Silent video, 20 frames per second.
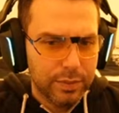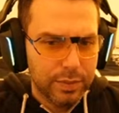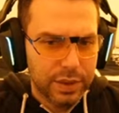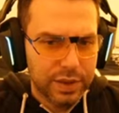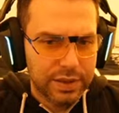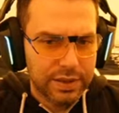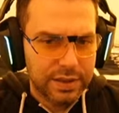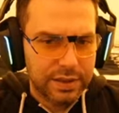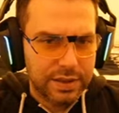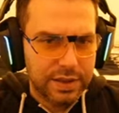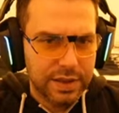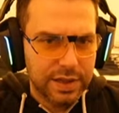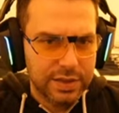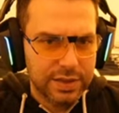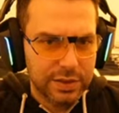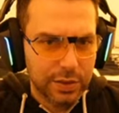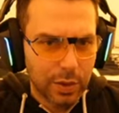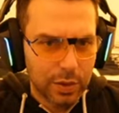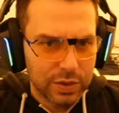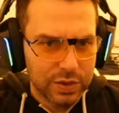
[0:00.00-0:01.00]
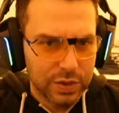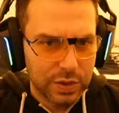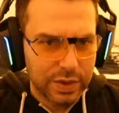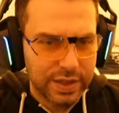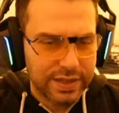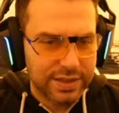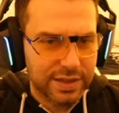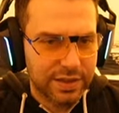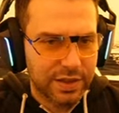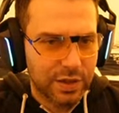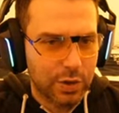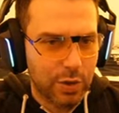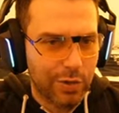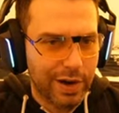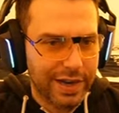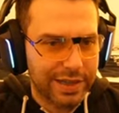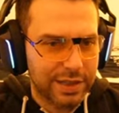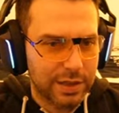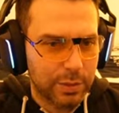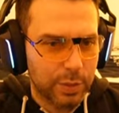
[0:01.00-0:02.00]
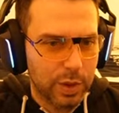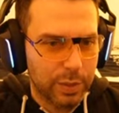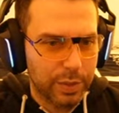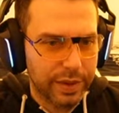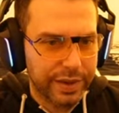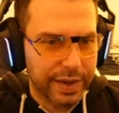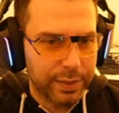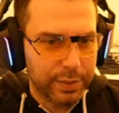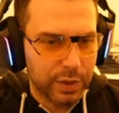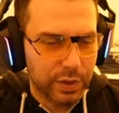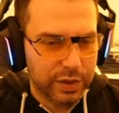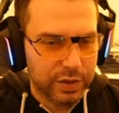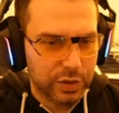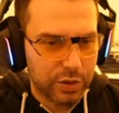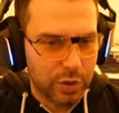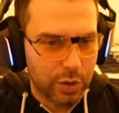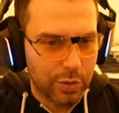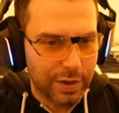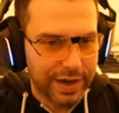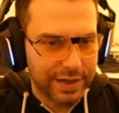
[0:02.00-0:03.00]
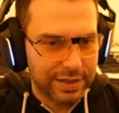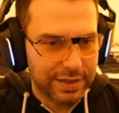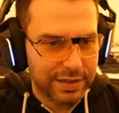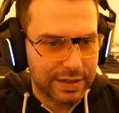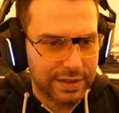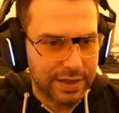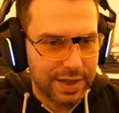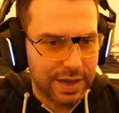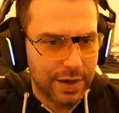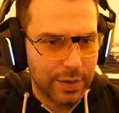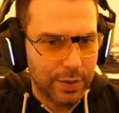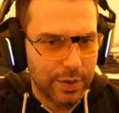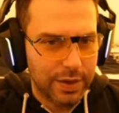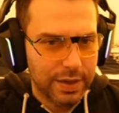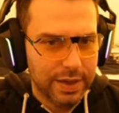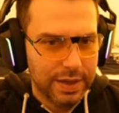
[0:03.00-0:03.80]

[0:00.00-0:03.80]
But this also isn't the corrected one, but I'm going to correct it now.